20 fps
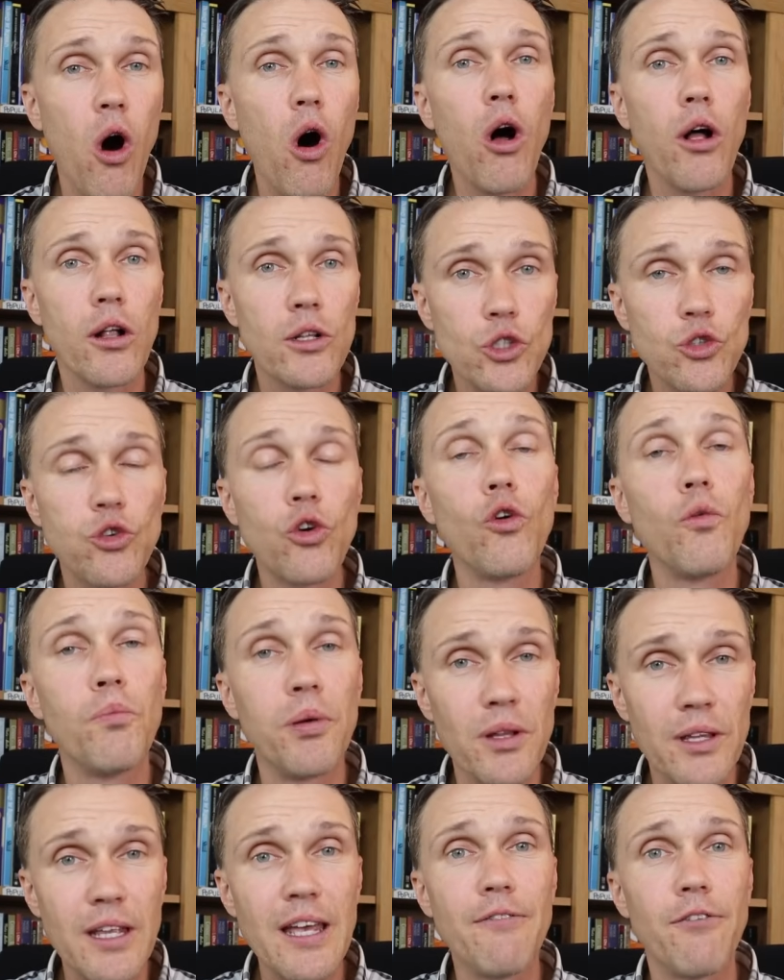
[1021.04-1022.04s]
all true
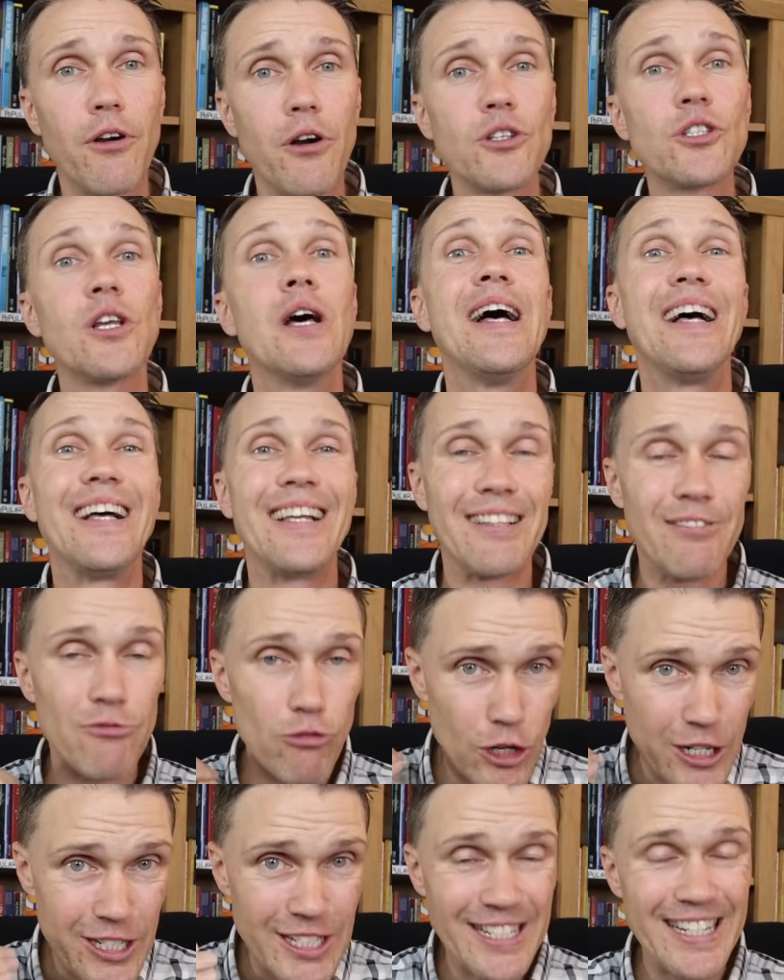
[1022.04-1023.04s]
believers
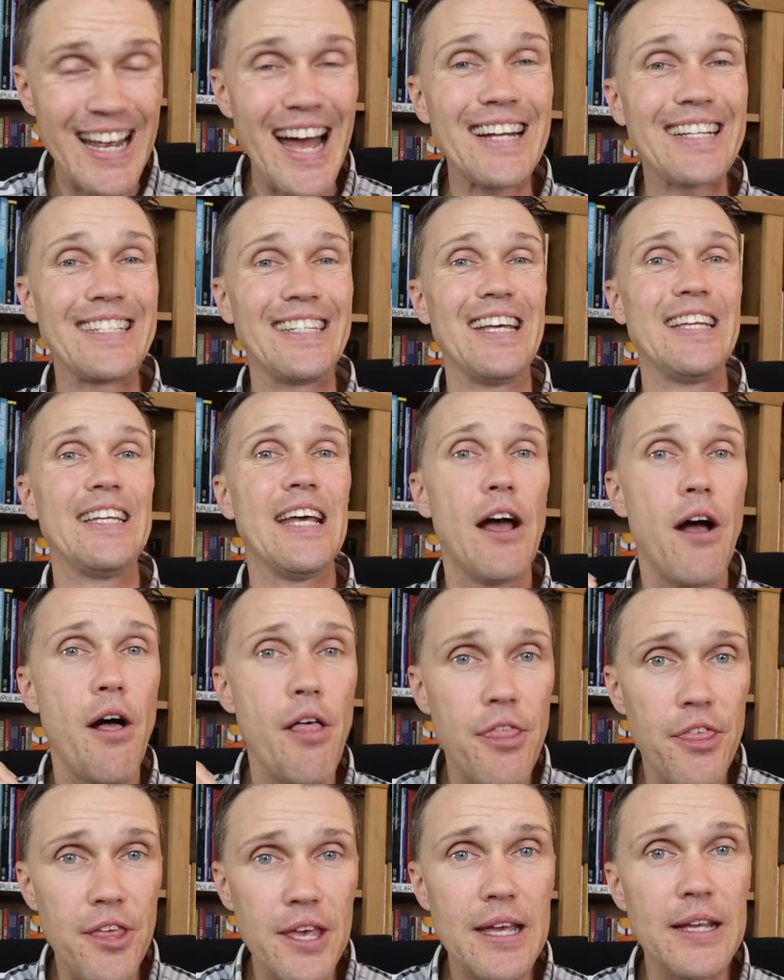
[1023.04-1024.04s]
rejected
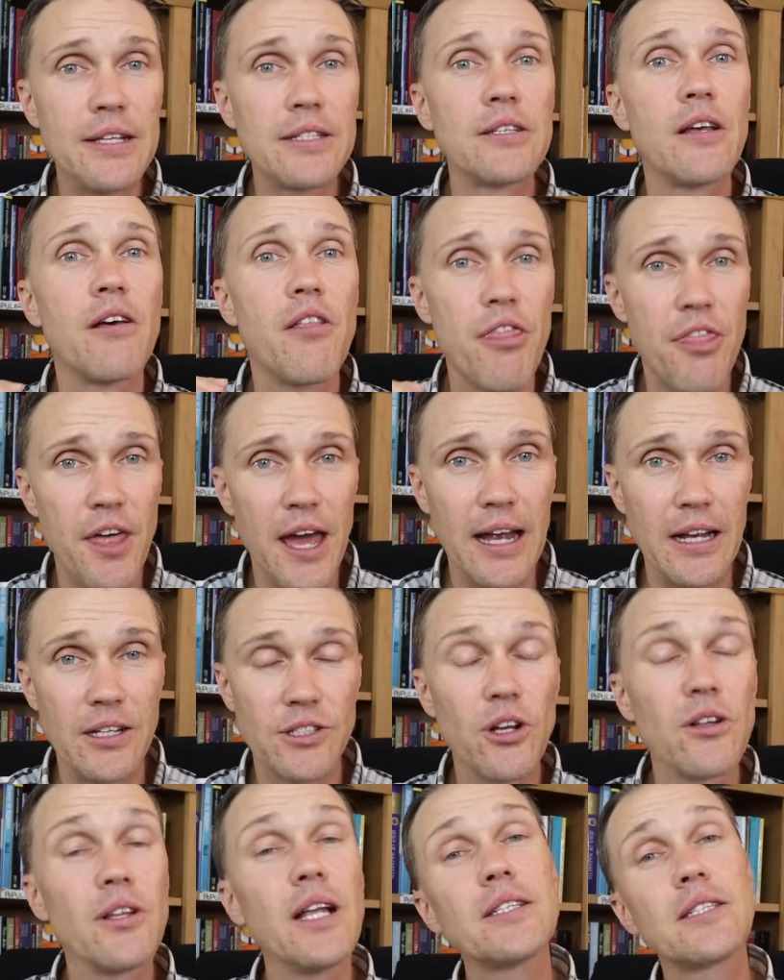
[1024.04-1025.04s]
these
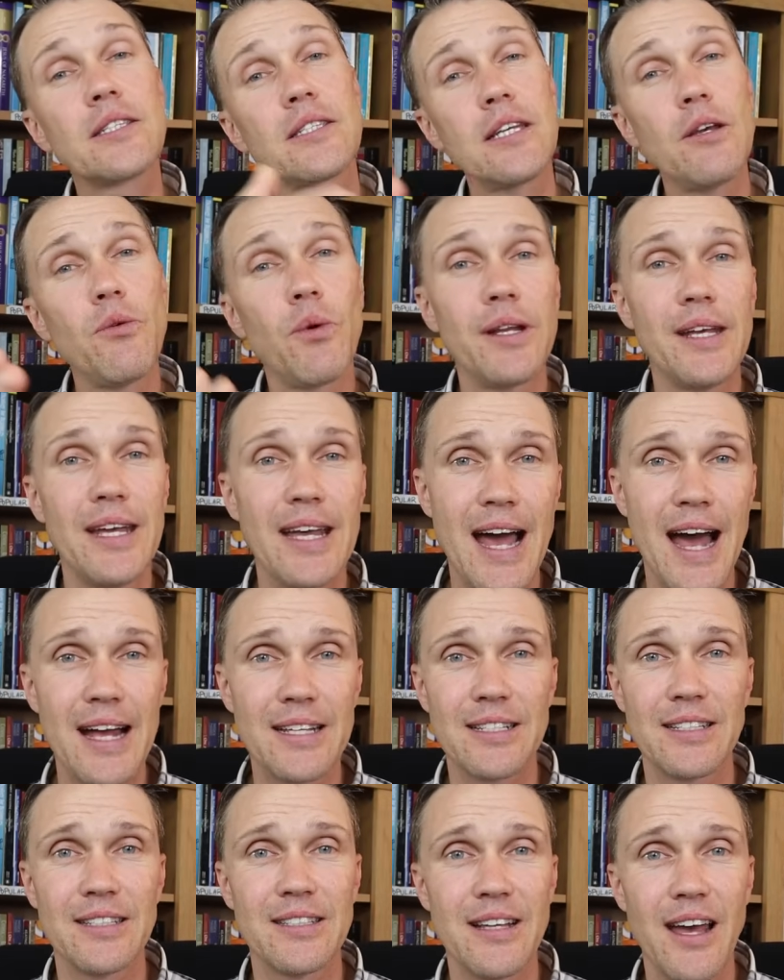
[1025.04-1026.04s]
things. So let's see what he
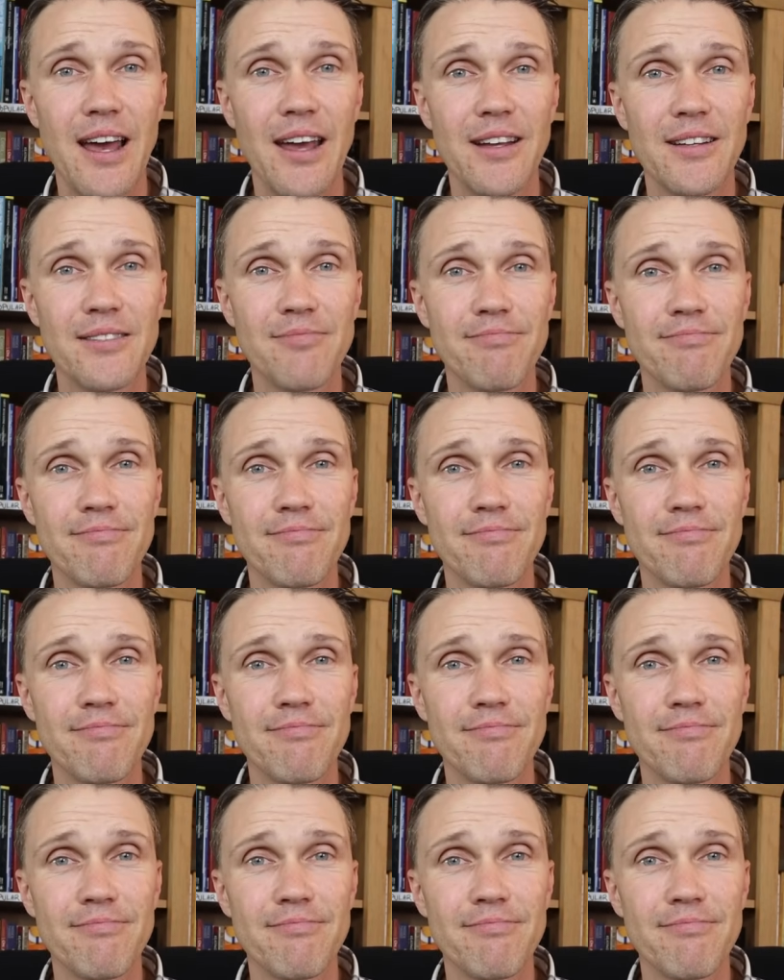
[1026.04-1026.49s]
has to say.